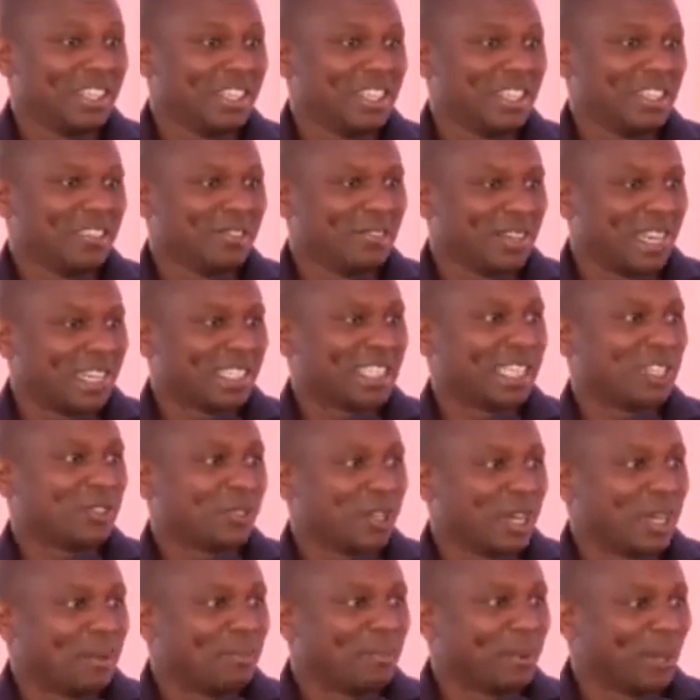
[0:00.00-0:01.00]
In fact, at
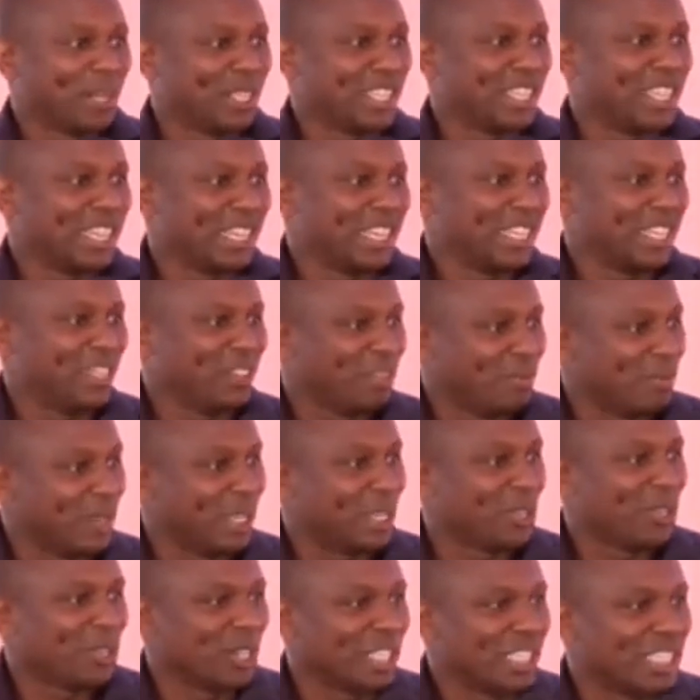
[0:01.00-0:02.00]
one point, the leader of
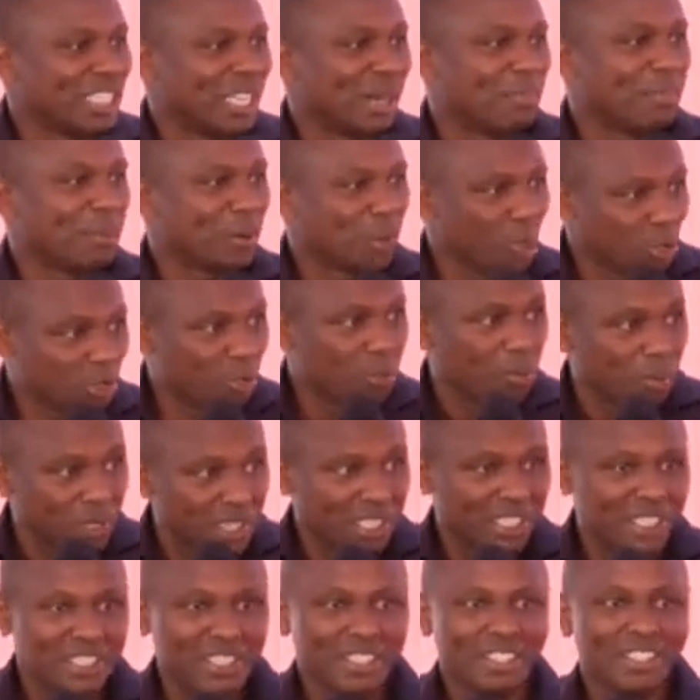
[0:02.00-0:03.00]
minority approached
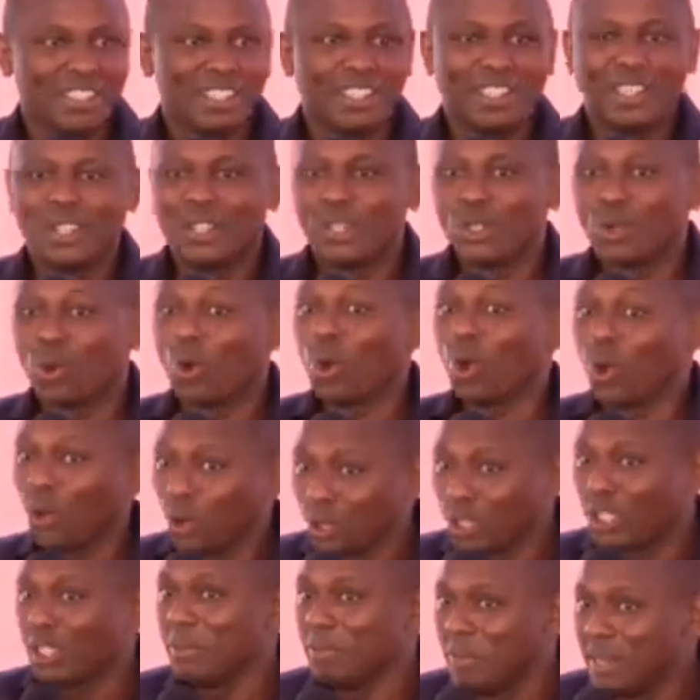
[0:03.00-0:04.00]
me to
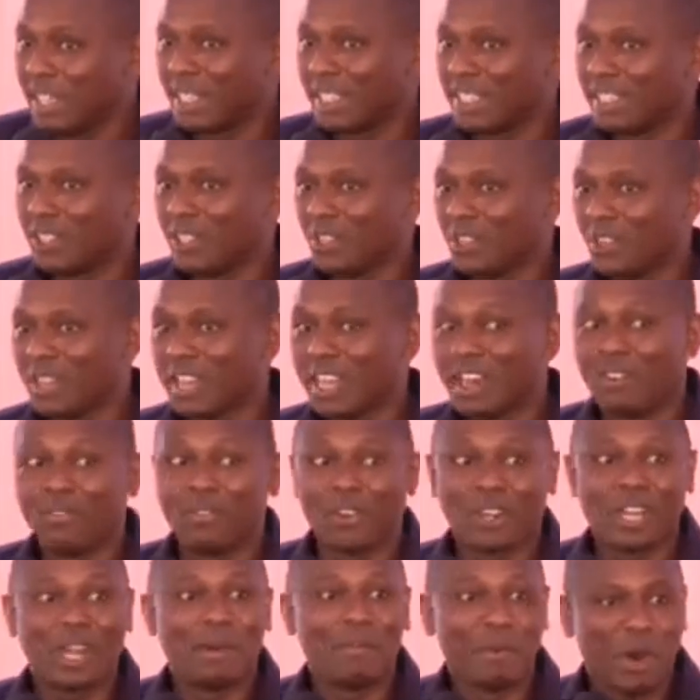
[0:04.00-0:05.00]
close debate on the
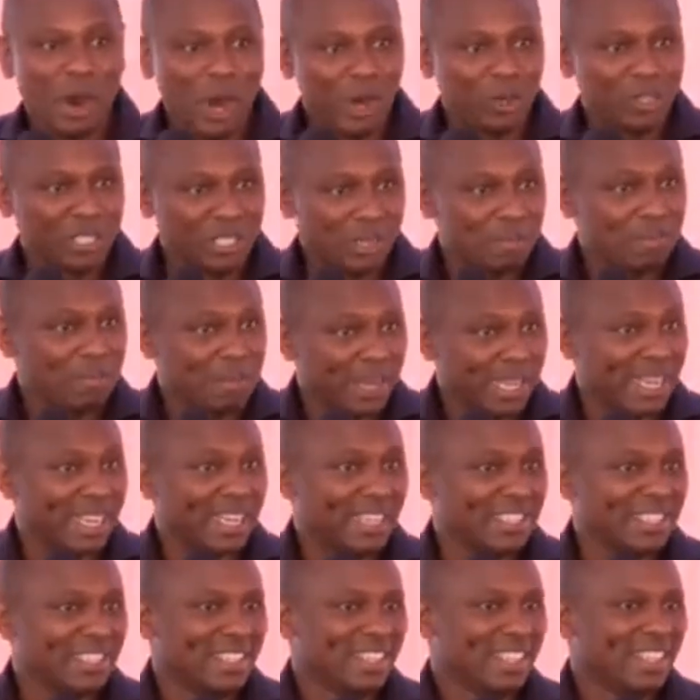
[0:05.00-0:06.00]
affordable housing bill.
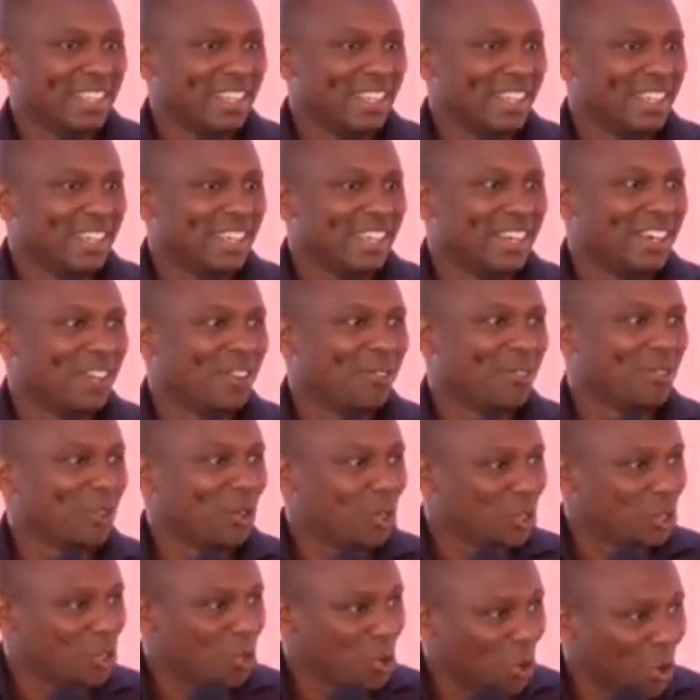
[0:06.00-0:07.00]
Of
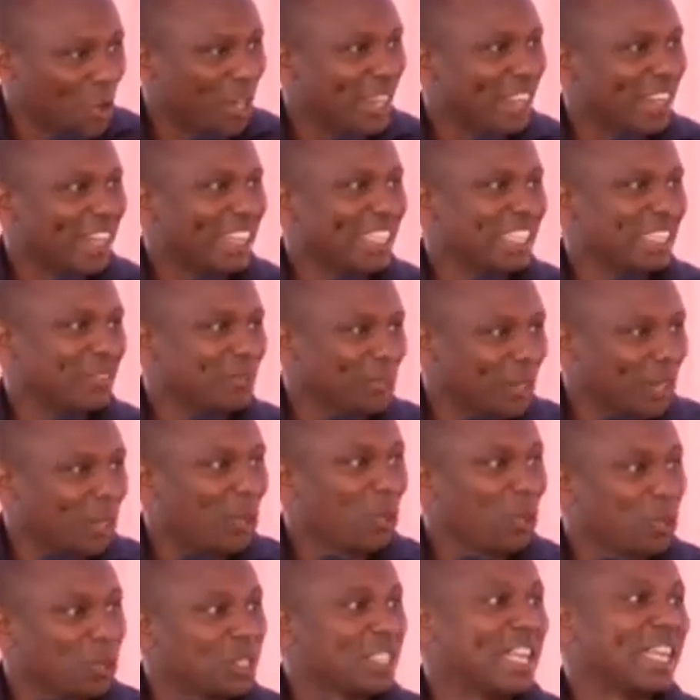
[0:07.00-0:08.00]
course, knowing that if we
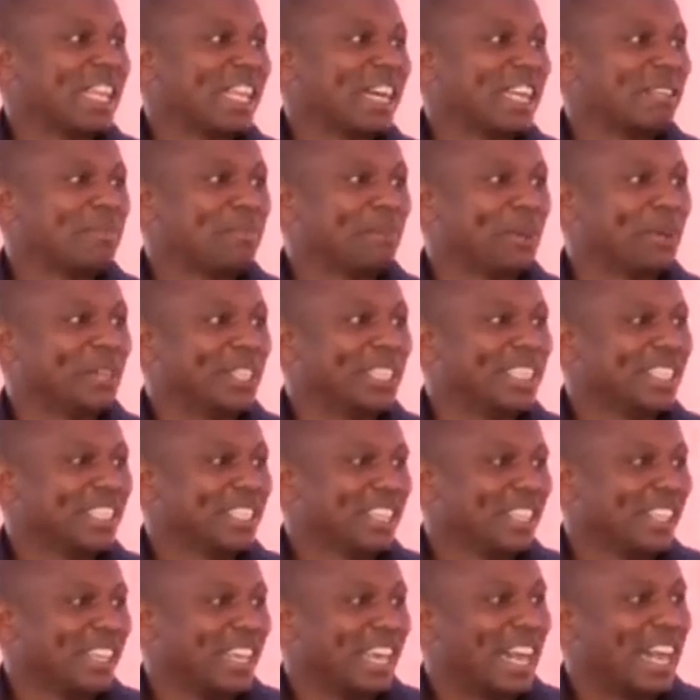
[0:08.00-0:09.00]
closed at that point,
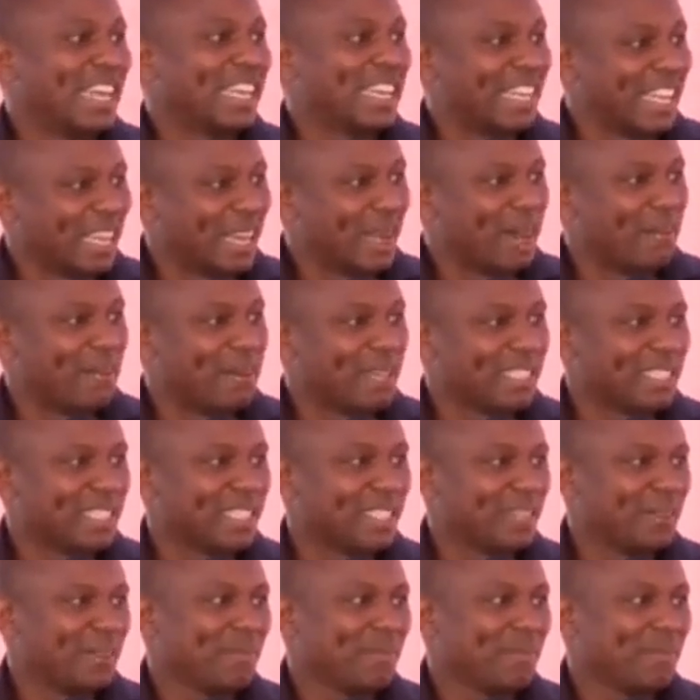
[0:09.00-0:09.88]
they had the numbers.